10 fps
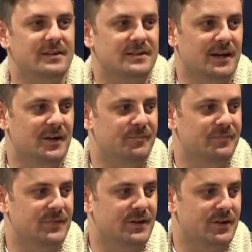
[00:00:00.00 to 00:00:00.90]

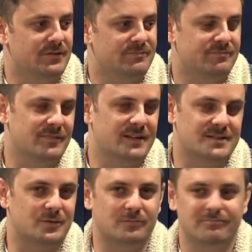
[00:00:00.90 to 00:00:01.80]
and they're
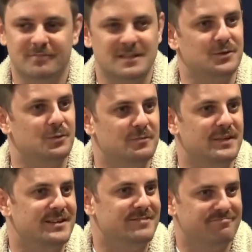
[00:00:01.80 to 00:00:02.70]
still with me. And,